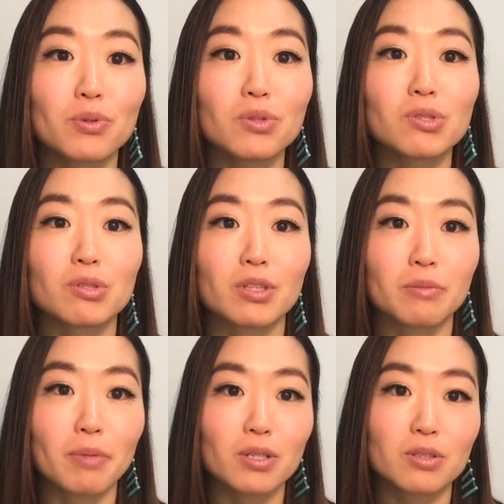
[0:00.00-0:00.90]
push
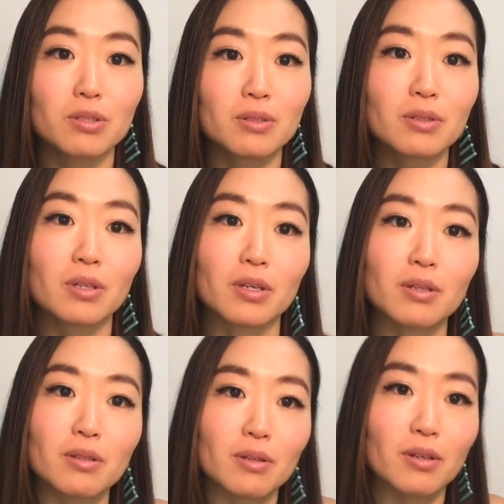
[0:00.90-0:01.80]
the button
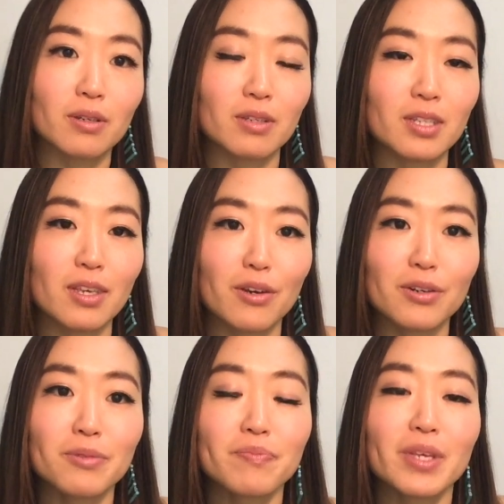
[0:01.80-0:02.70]

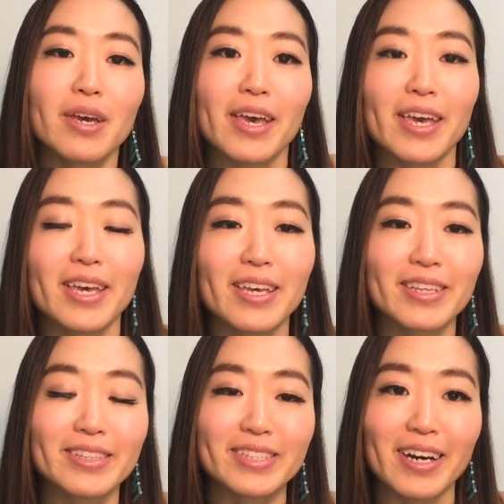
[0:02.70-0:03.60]
here
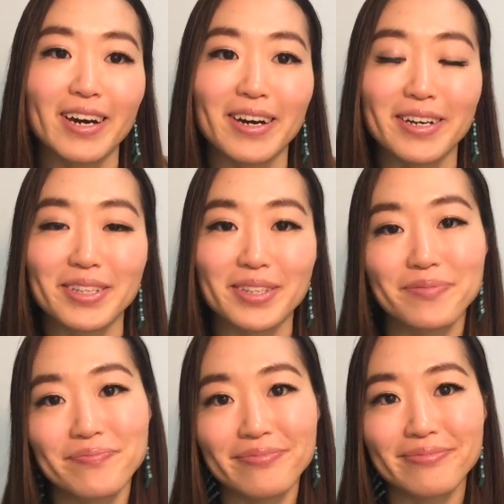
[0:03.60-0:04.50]
and
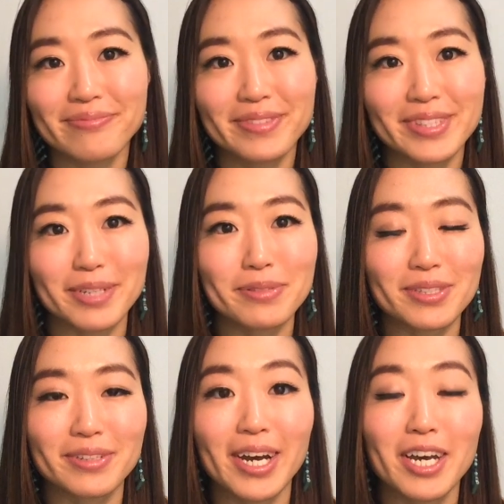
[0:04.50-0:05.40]

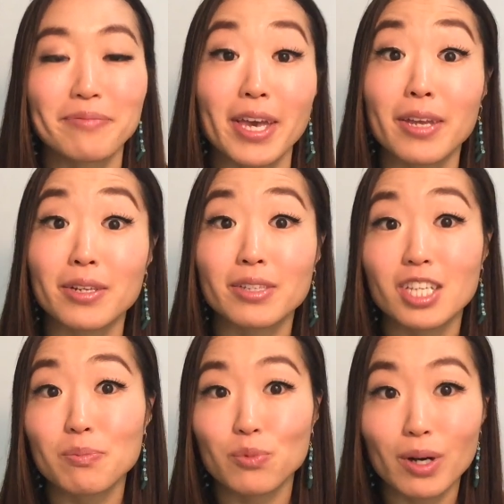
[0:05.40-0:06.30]
subscribe and
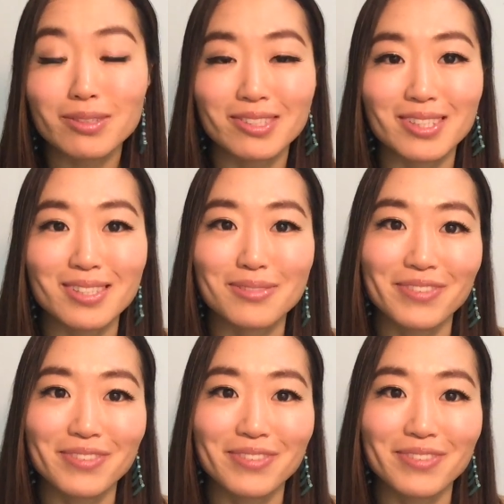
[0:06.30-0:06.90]
keep watching this